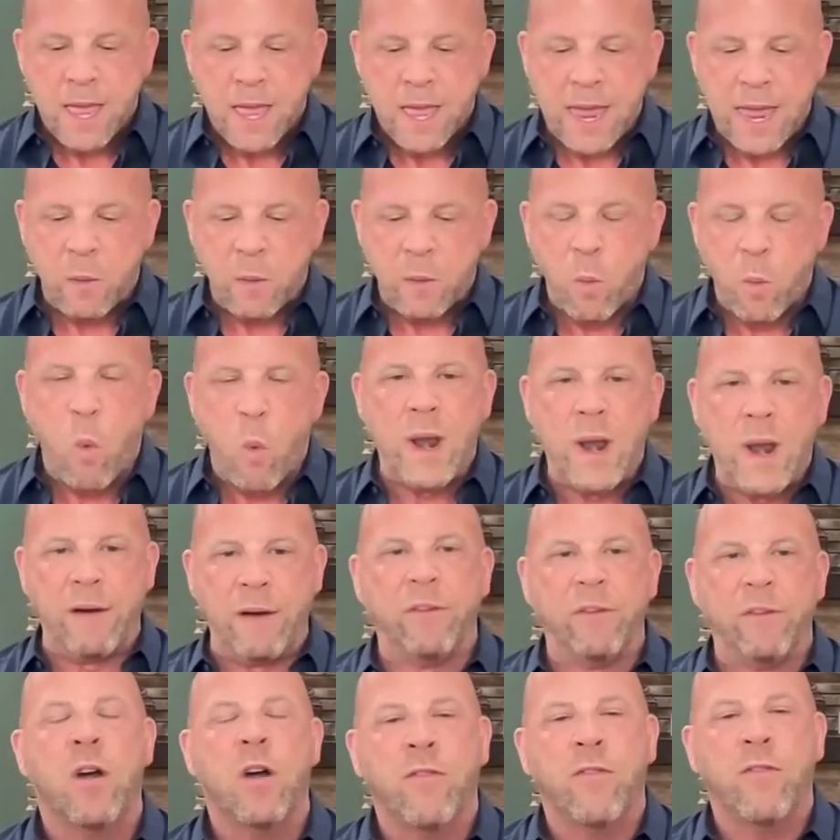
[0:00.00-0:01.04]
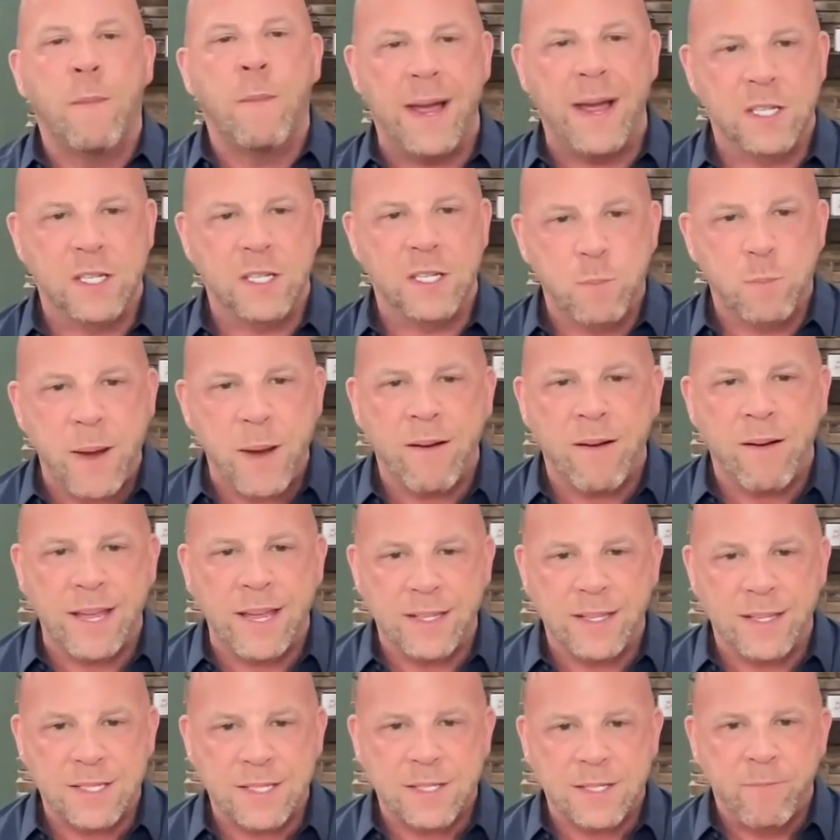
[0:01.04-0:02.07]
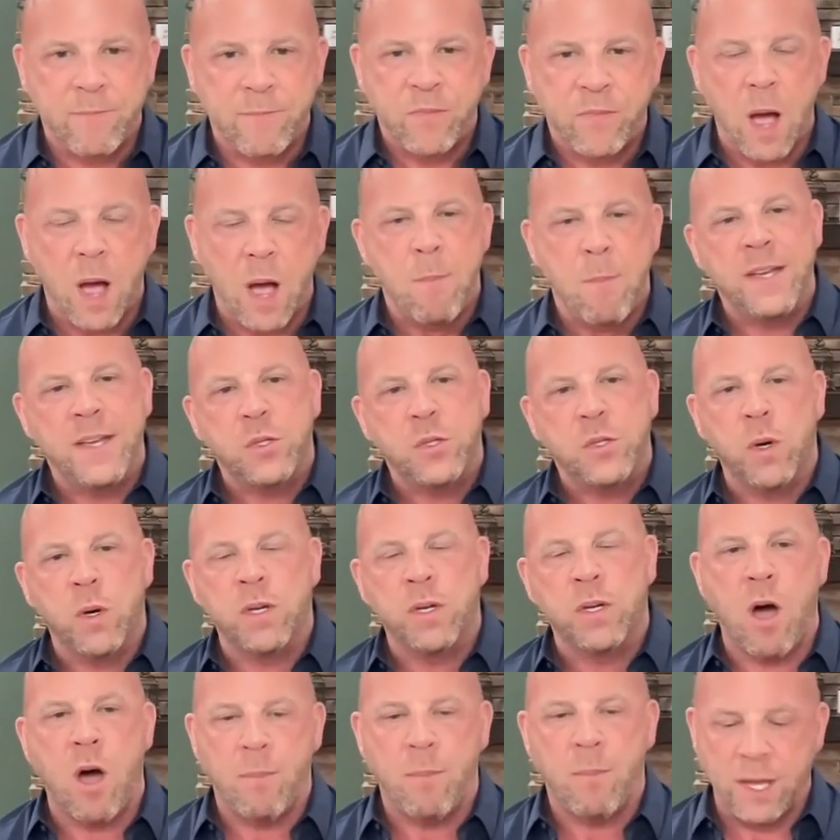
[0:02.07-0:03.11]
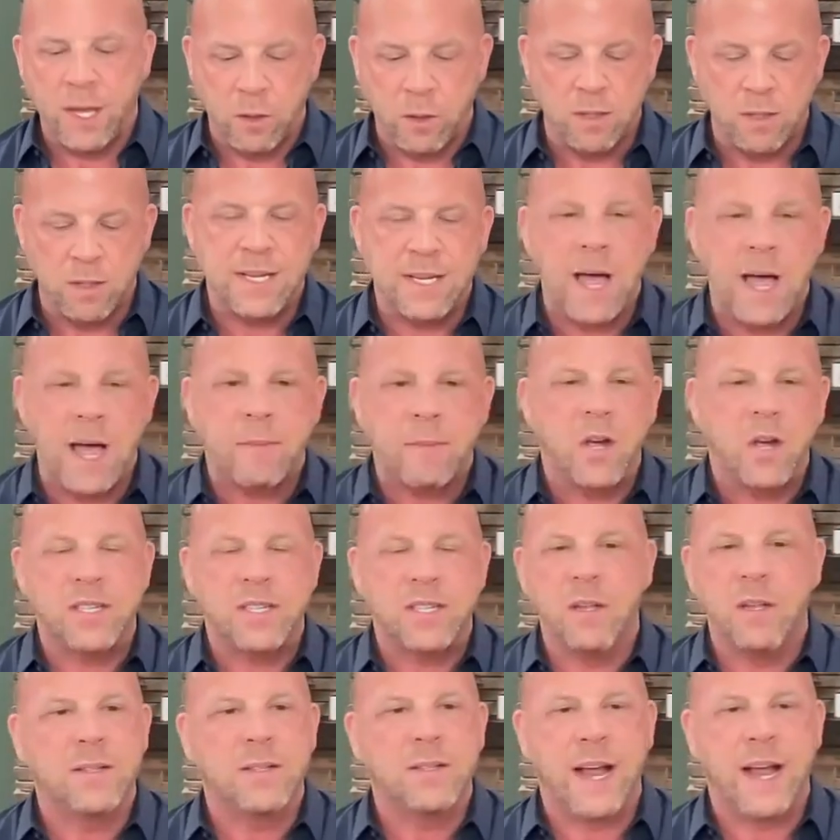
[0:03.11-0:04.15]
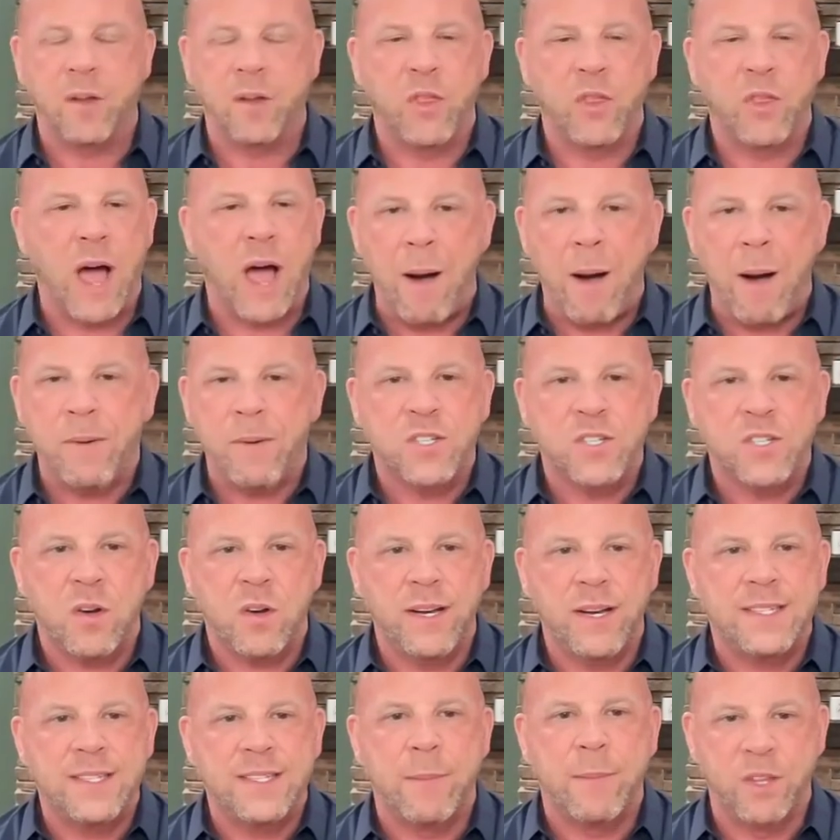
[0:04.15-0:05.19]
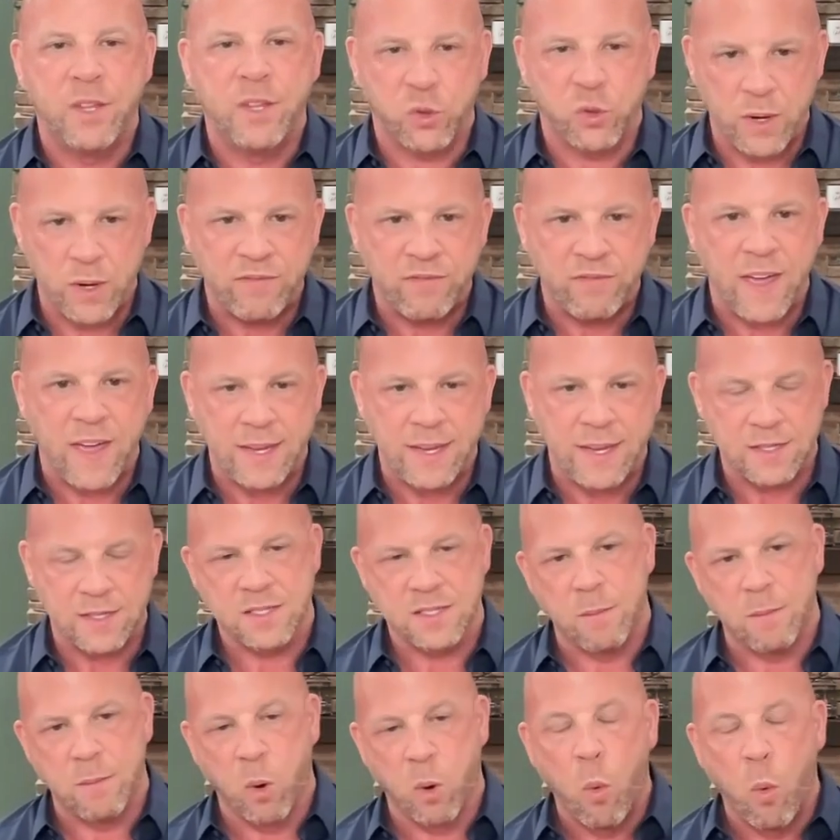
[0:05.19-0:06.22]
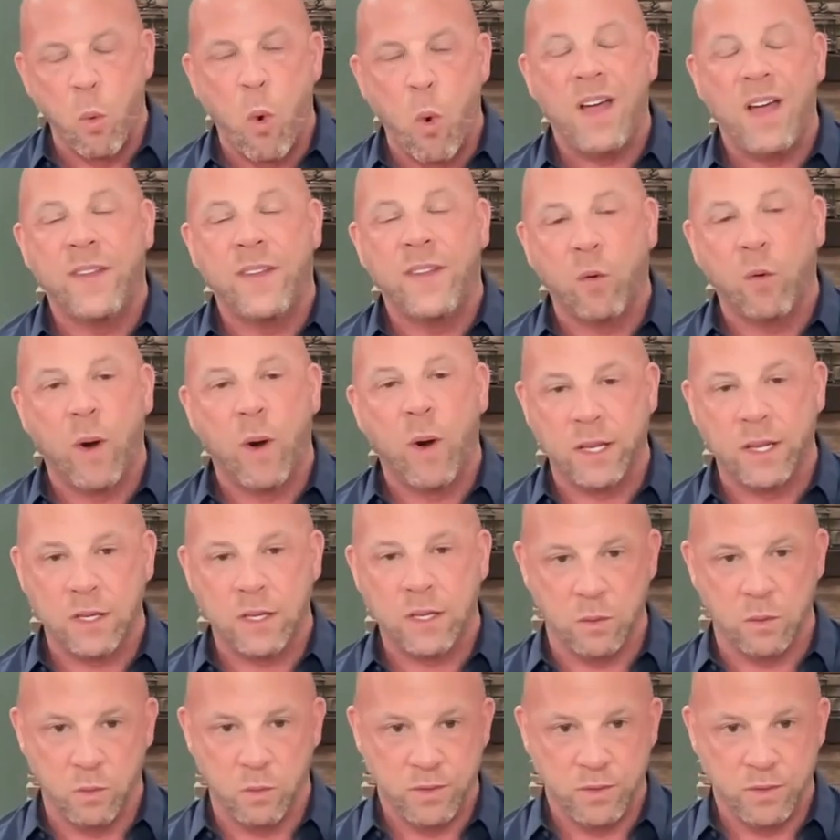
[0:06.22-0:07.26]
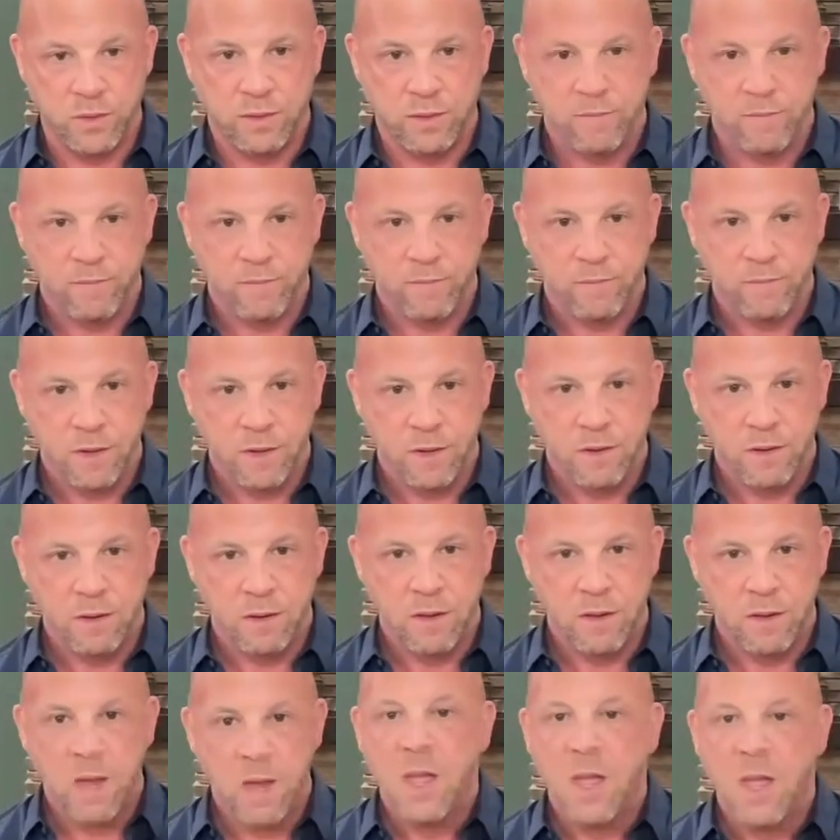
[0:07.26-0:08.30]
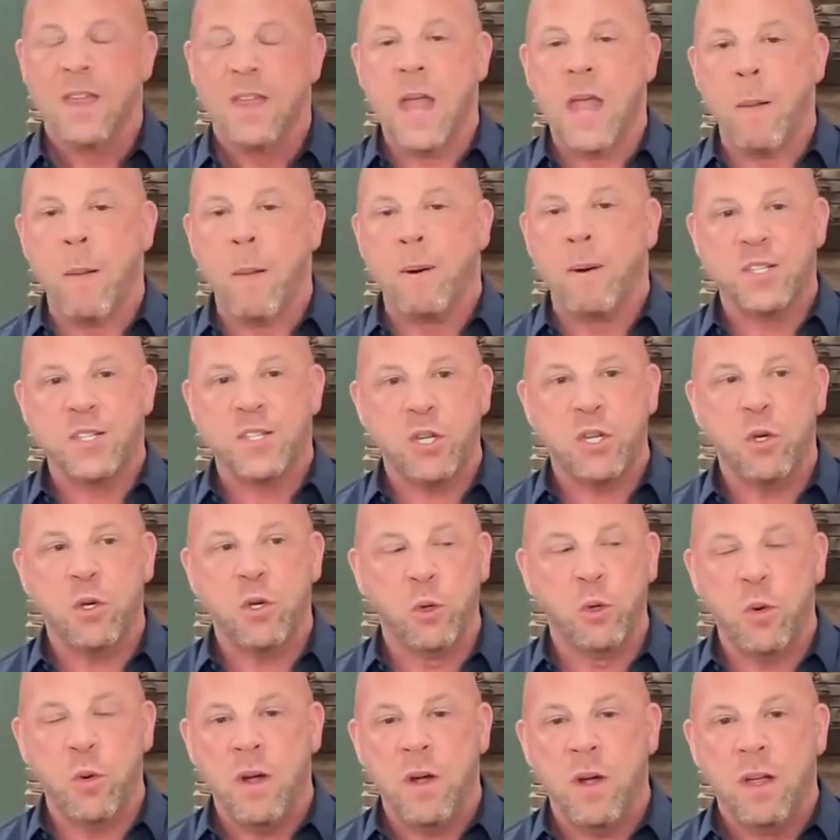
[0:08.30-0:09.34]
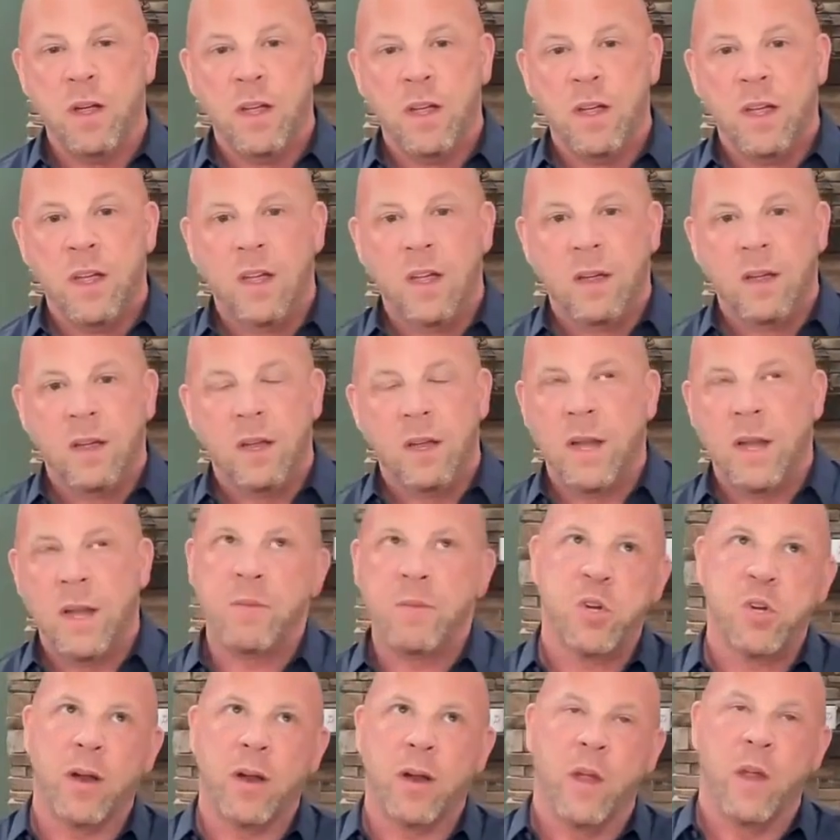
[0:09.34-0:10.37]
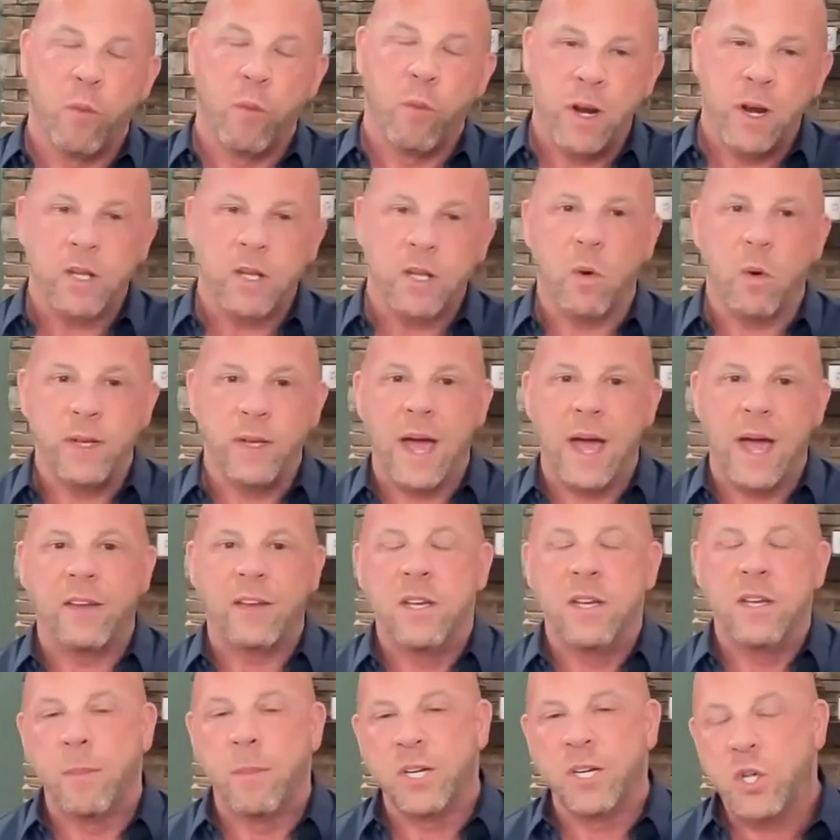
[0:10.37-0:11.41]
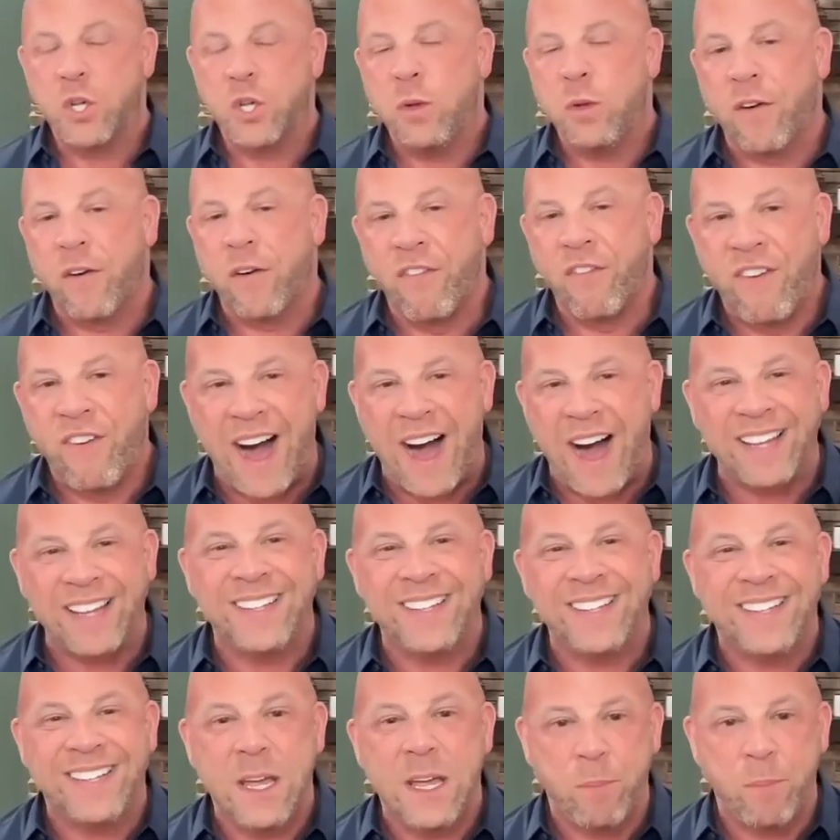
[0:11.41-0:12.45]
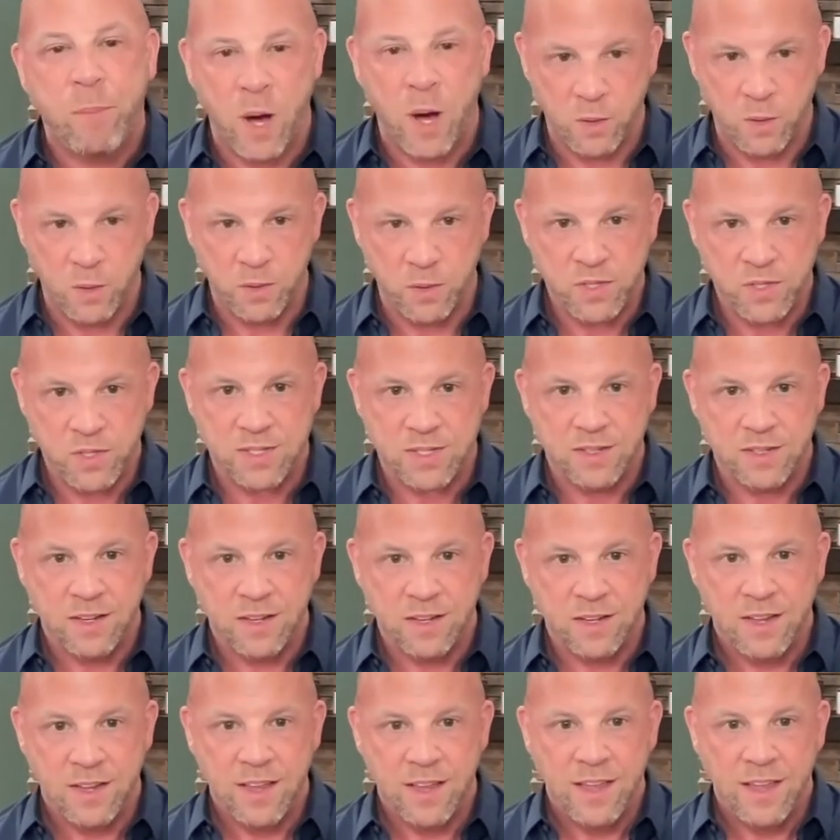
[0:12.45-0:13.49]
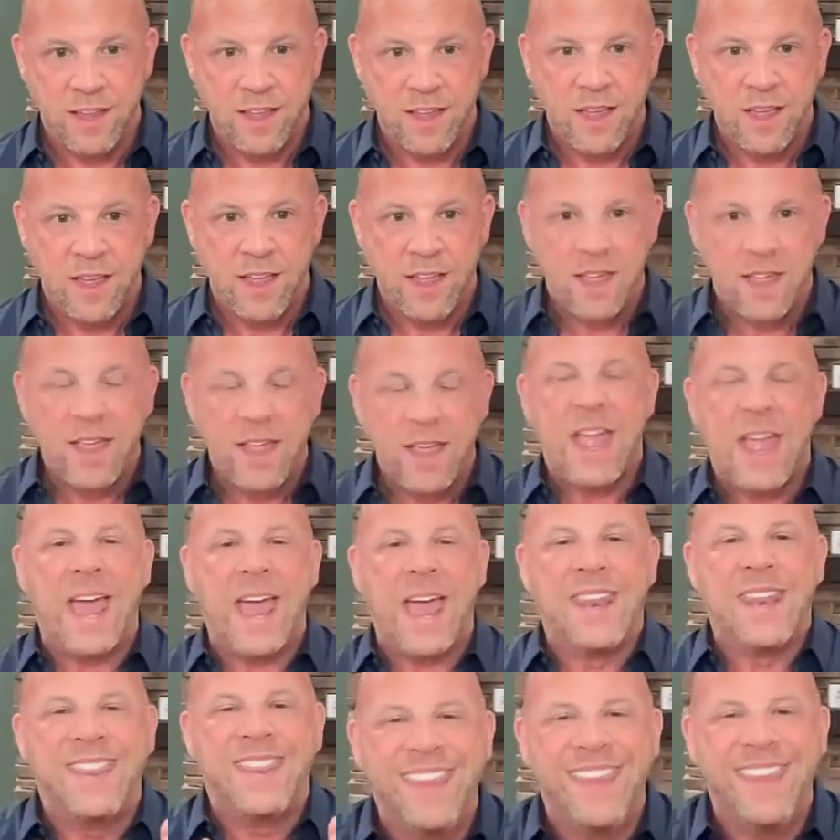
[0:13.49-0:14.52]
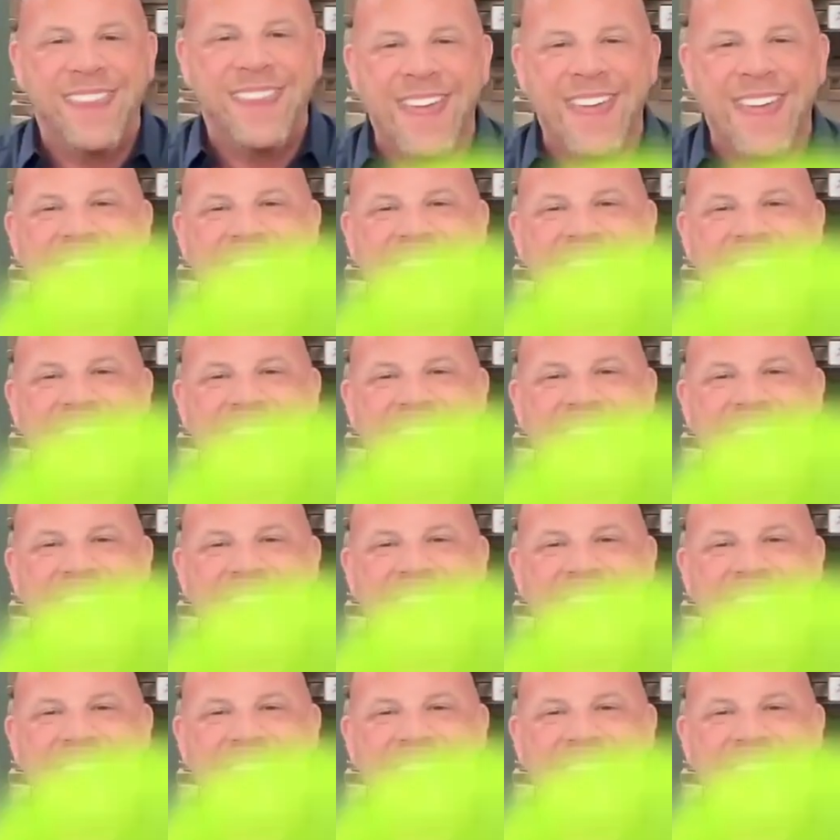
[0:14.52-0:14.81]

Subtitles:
And what I've learned from my experience, a mentor taught me a long time ago, said, look, Darren, opportunities come in three phases. Number one, they're ridiculed. Number two, no, I'm sorry, they're ridiculed. Yeah. Number two, they're violently opposed. And then